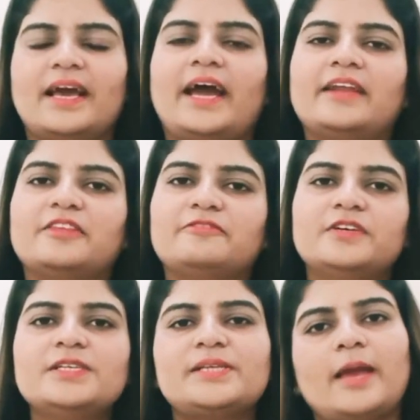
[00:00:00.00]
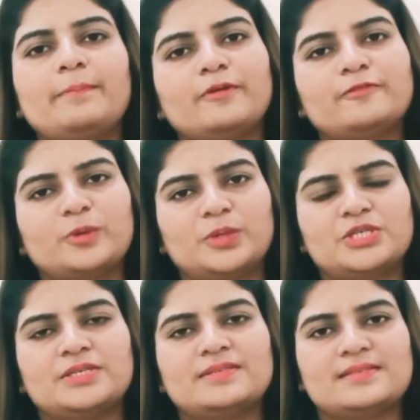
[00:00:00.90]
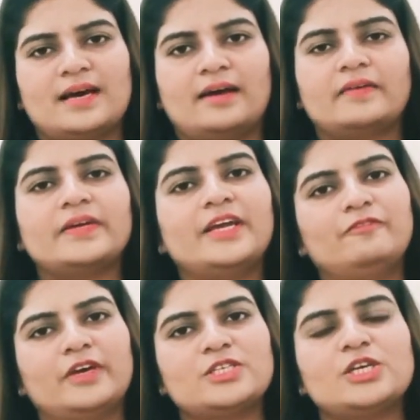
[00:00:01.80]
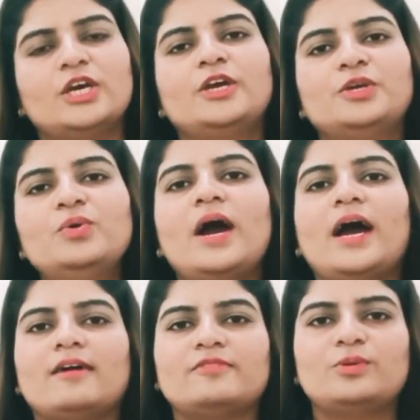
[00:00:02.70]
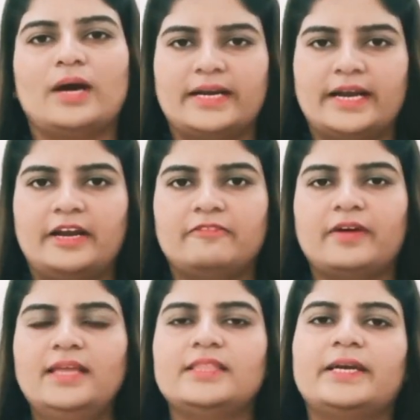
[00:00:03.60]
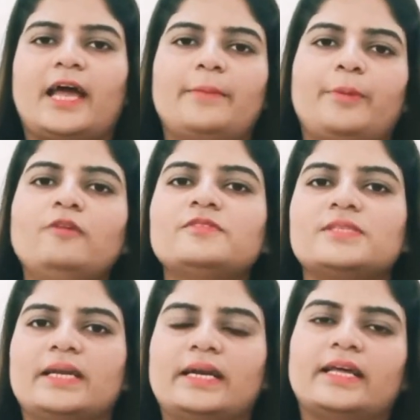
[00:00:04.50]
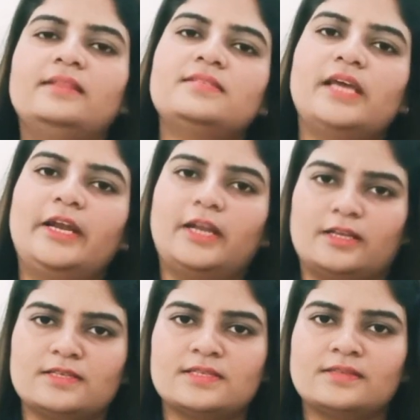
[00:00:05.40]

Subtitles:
And the first type of questions are in which you have to identify the type of sentence it is.